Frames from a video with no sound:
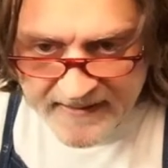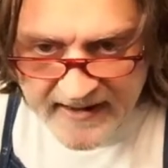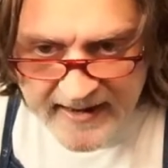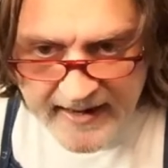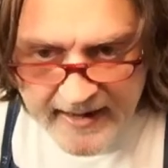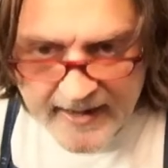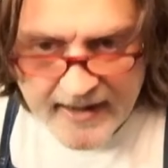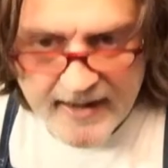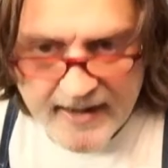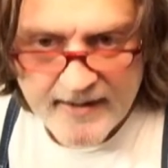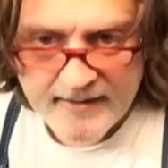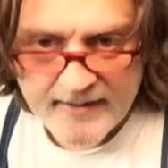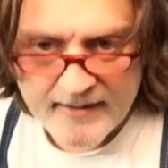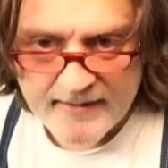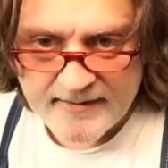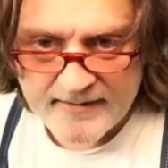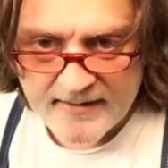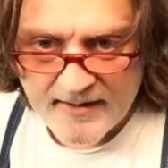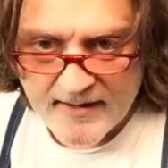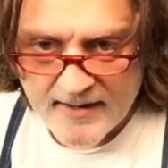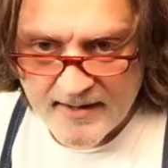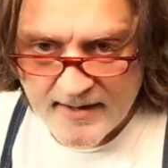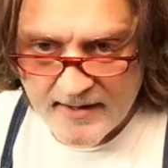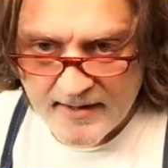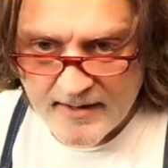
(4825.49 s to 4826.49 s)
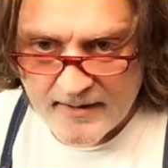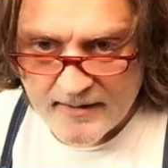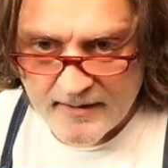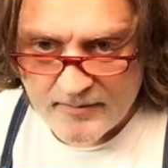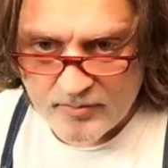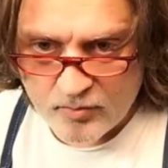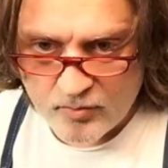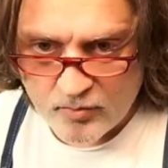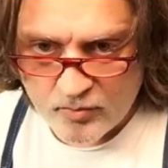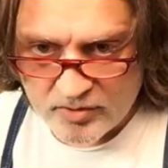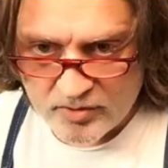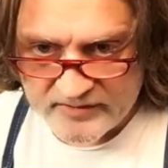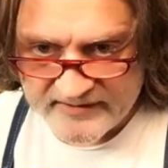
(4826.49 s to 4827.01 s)
And uh,
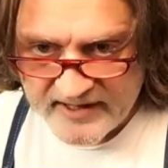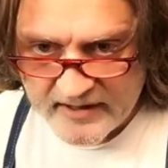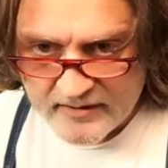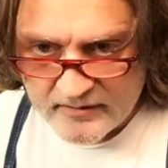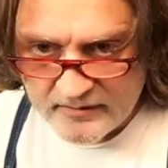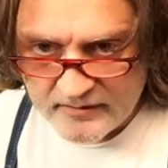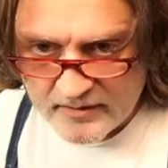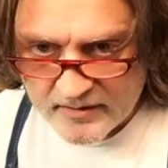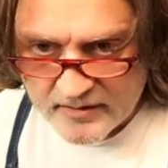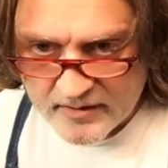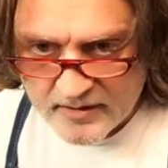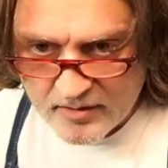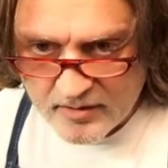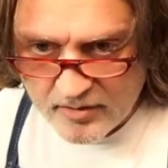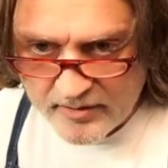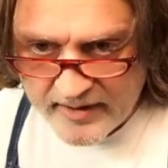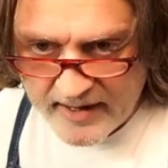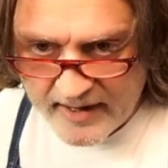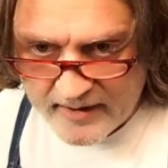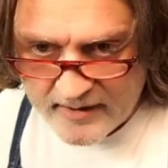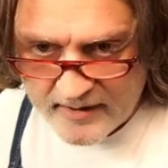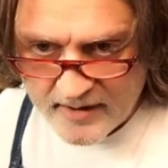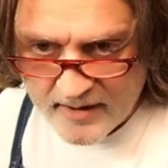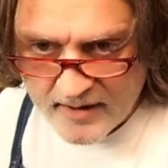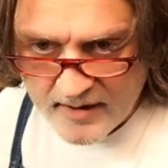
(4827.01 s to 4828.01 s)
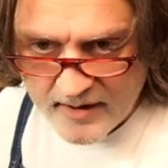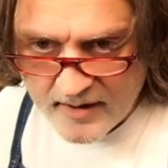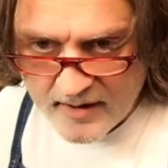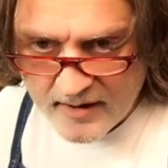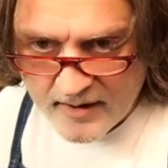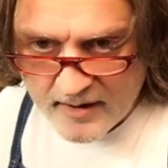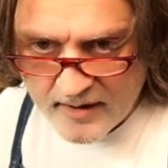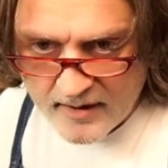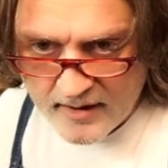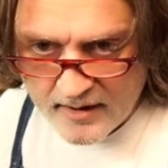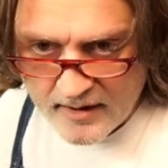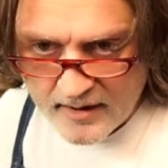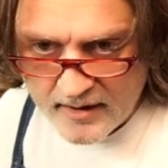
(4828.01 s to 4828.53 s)
we'll take a look. Okay.
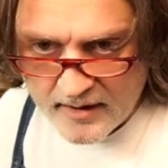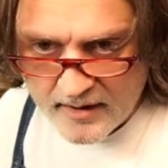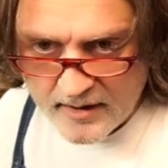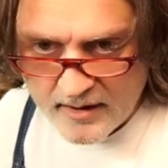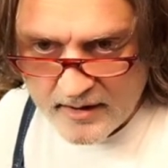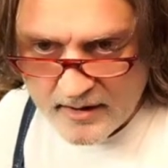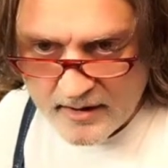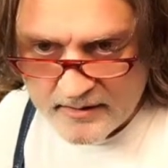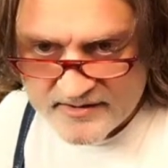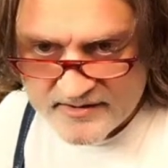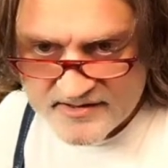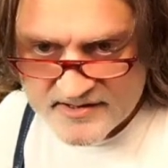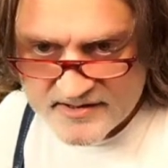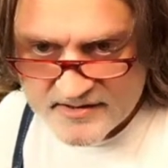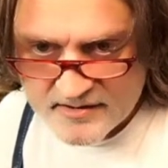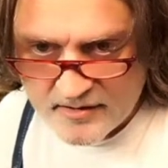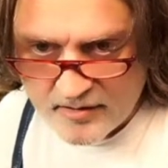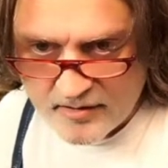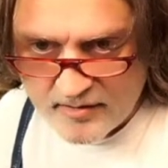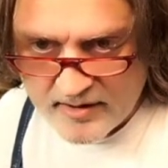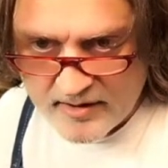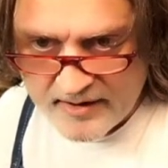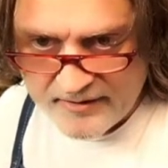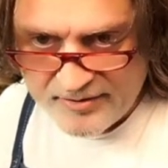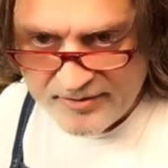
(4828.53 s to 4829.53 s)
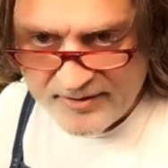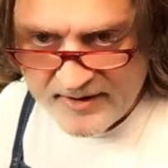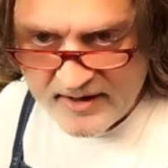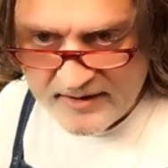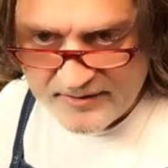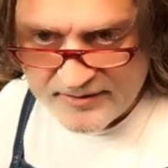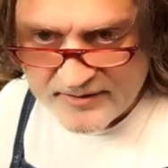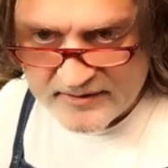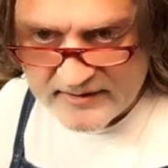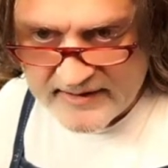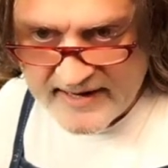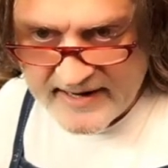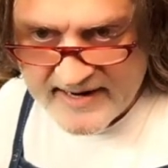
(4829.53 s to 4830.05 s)
Uh, so I think
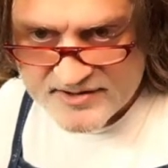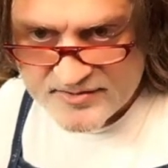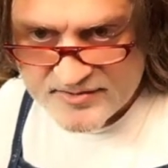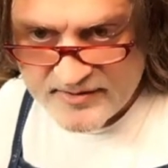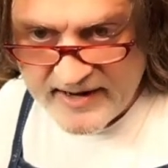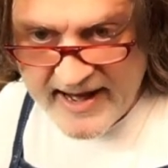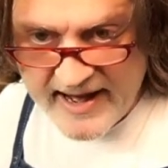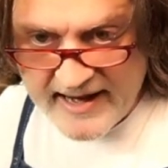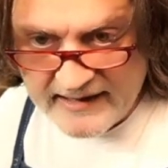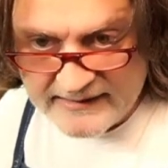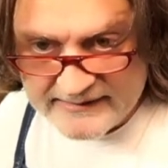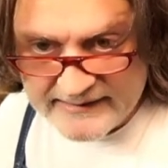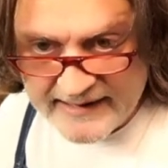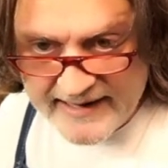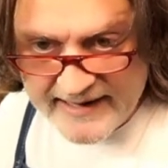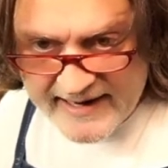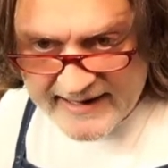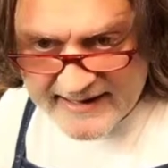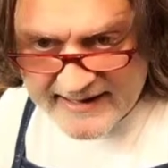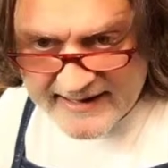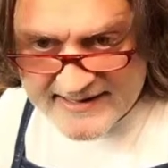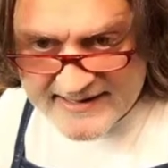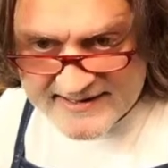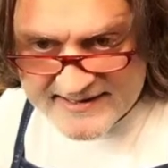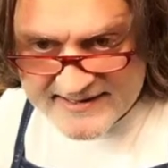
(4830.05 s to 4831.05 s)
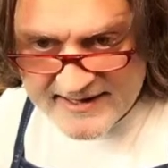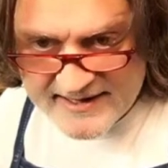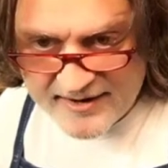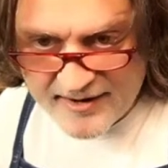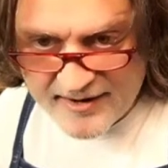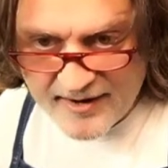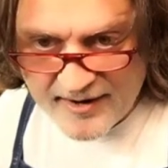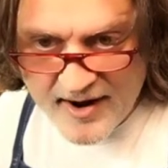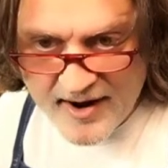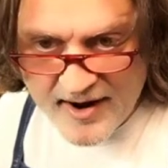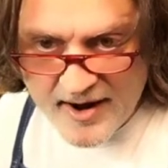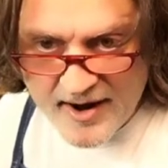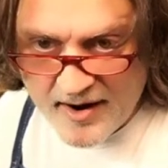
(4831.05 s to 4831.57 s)
the last one. Hey, Link is
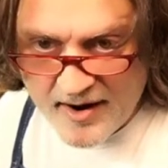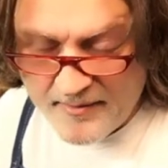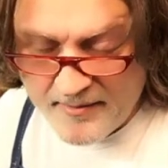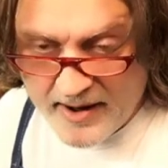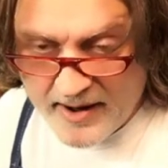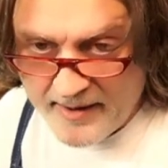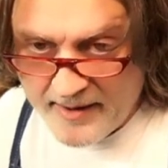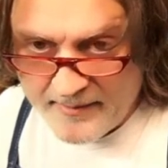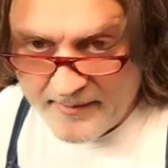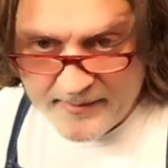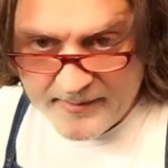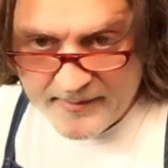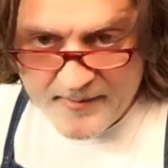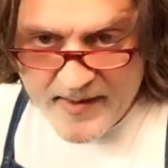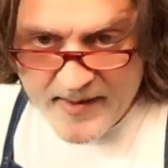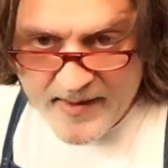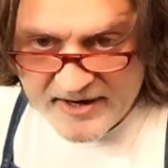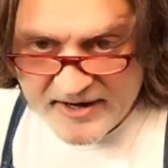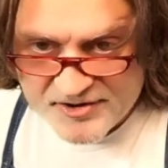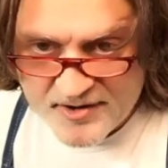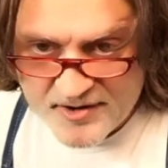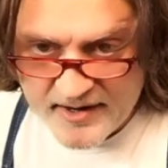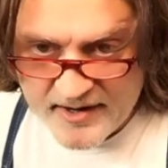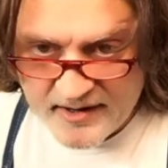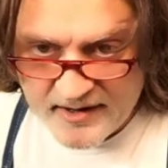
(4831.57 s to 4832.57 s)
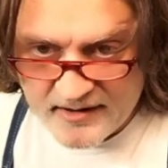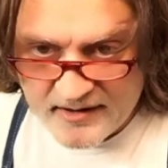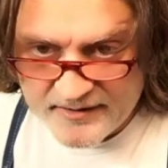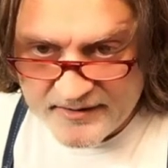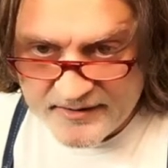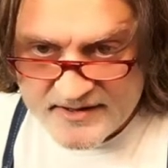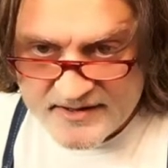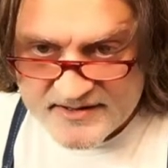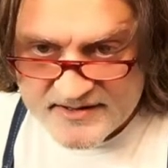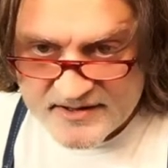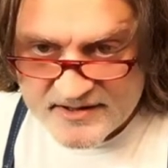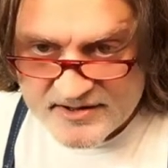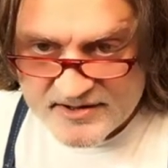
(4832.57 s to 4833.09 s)
here. Oh, I will make sure I get all
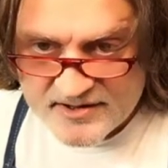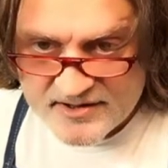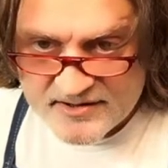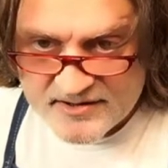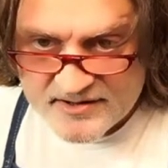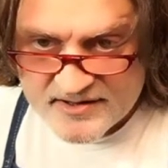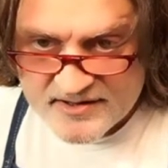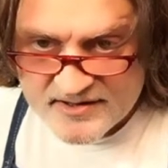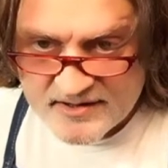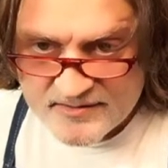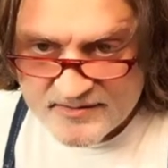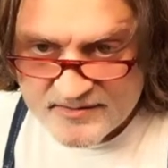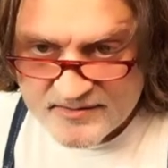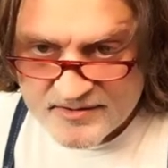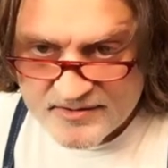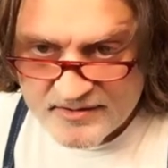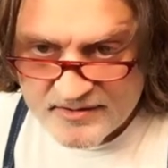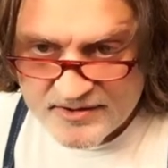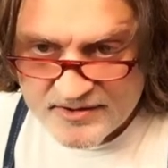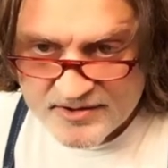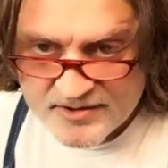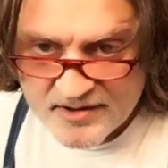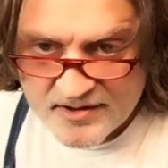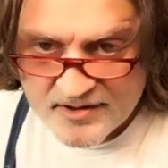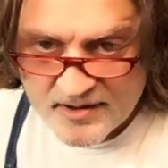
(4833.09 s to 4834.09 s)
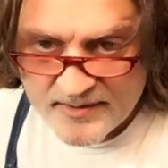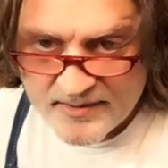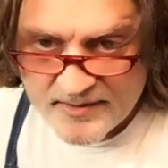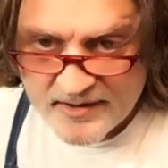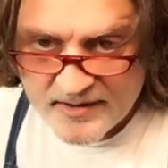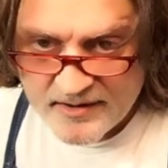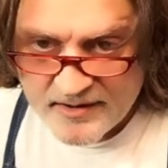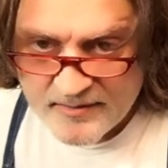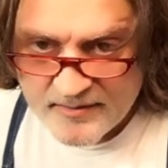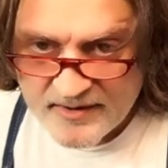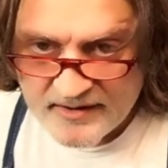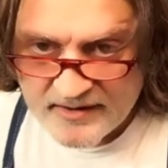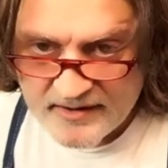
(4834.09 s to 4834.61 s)
these. The chisel seems really sharp. How do
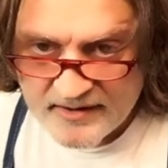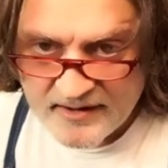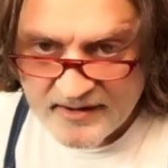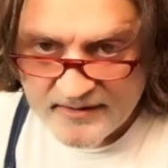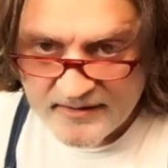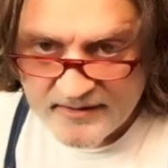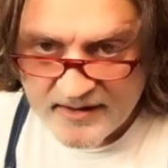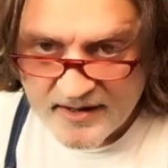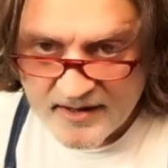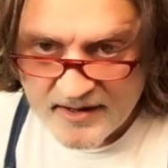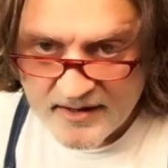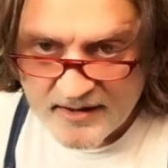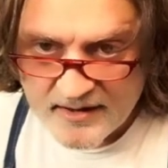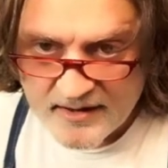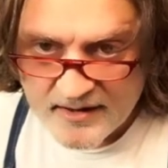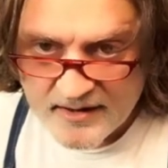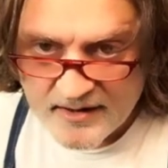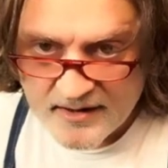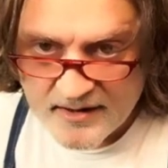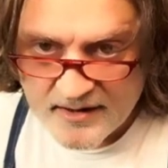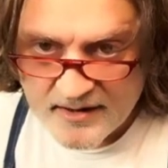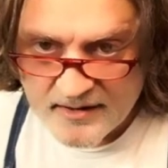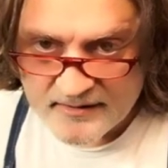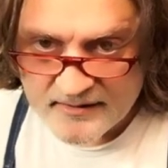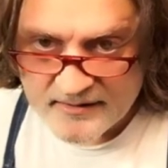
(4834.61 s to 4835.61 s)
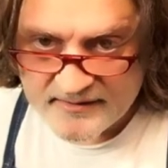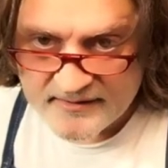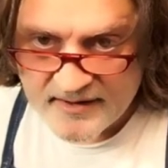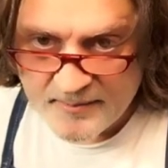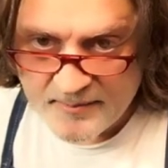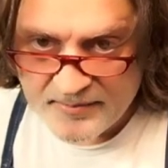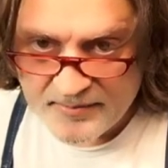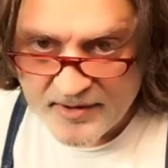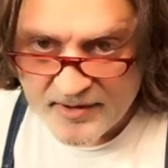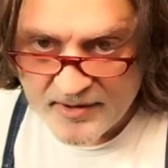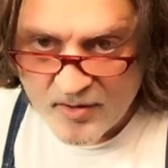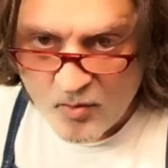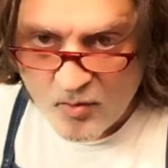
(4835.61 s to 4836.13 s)
you maintain that? Uh,
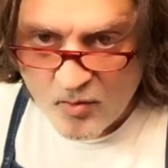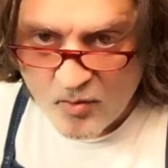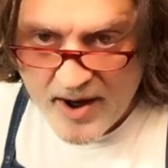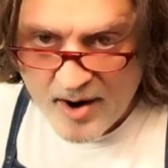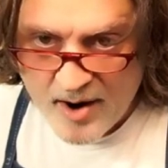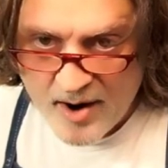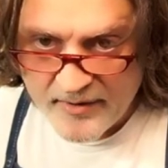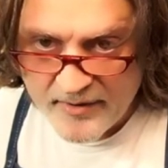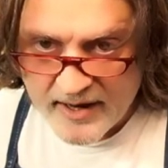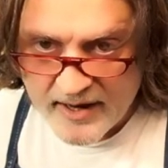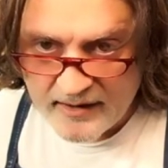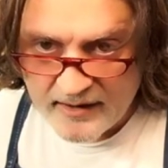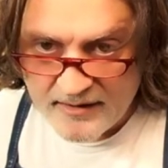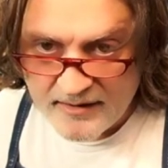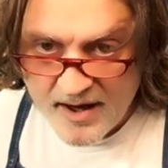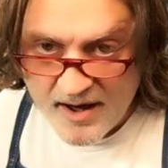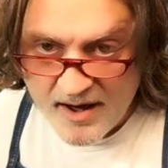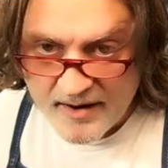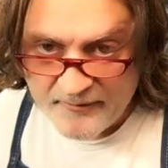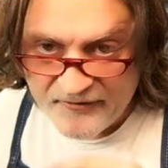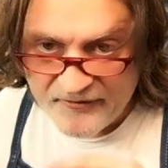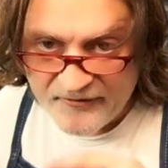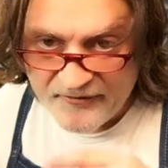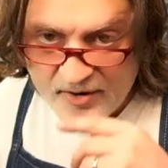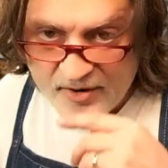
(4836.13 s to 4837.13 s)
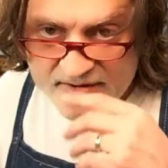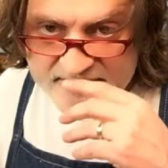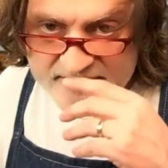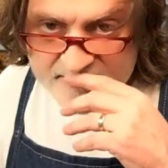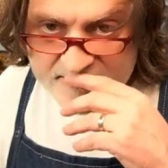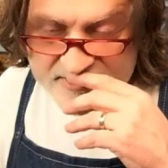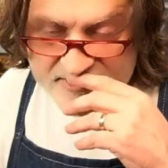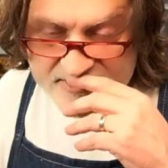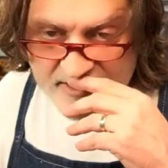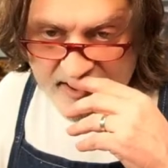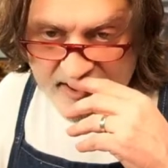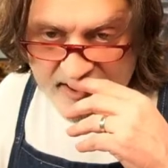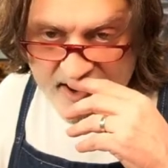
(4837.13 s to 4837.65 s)
Templar. Wow, we got a lot of folks. I'm
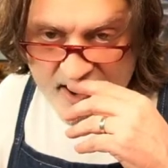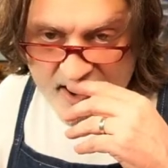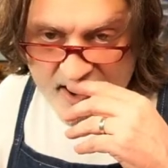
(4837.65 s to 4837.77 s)
sorry.